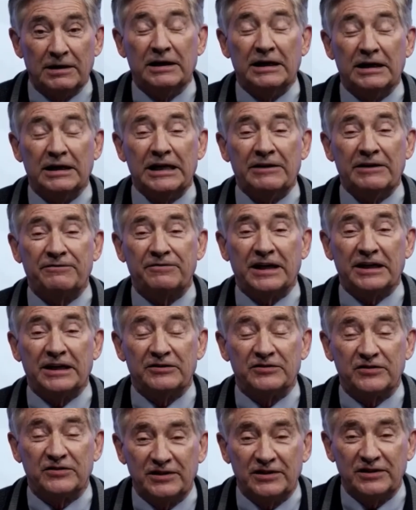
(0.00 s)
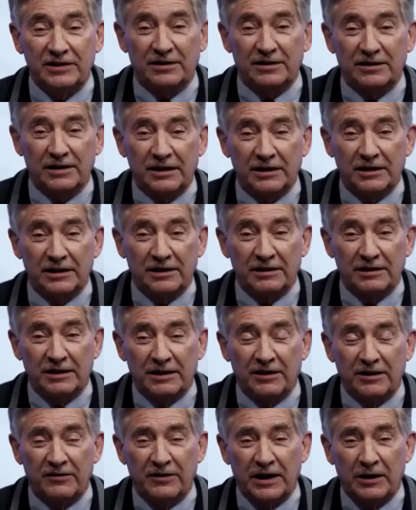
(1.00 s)
If they see it again,
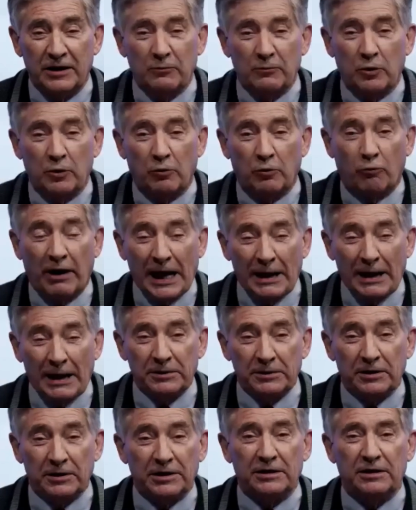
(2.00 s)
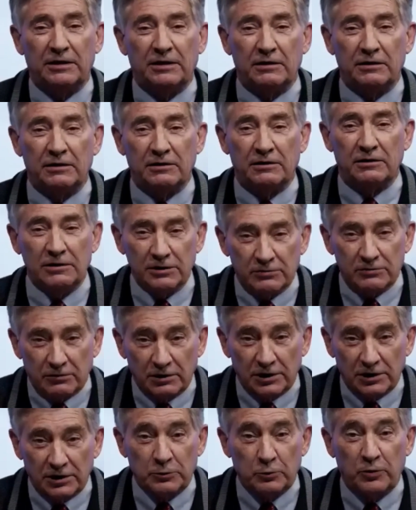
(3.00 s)
they will rapidly,
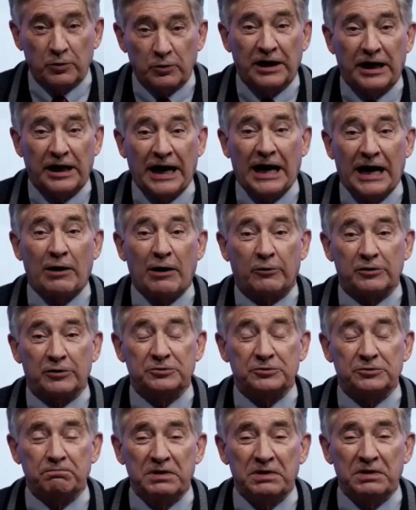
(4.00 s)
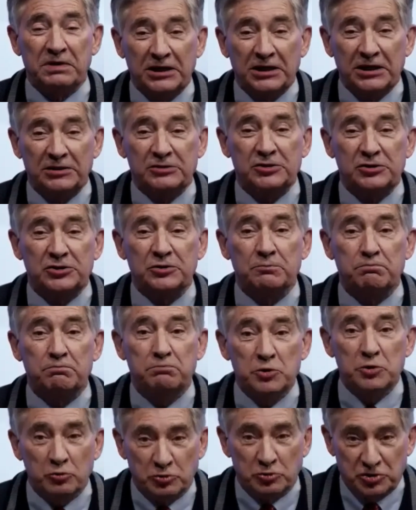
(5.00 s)
literally within hours, begin to
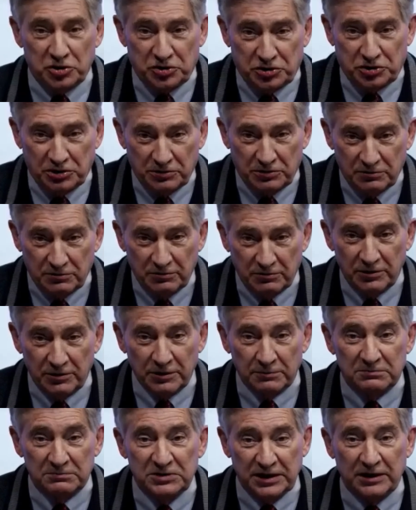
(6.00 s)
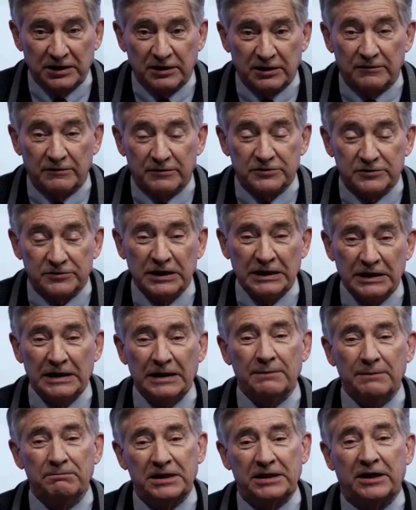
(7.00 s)
boost themselves
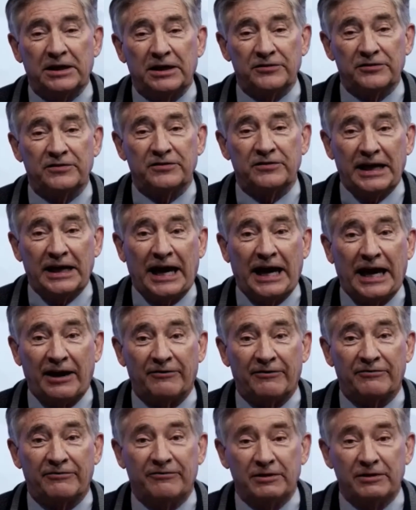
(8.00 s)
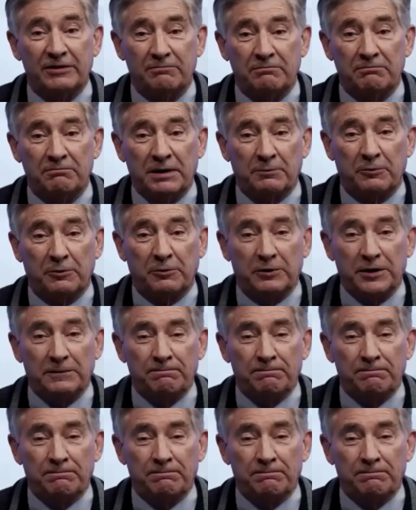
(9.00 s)
because they have memory.